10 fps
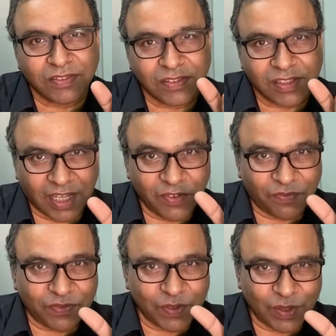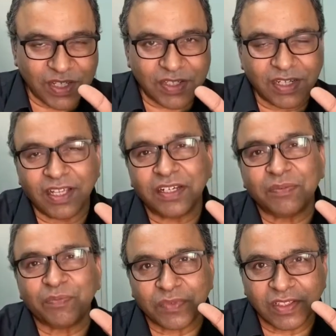Cliff, you understand that,
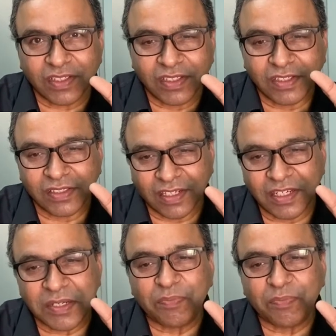right?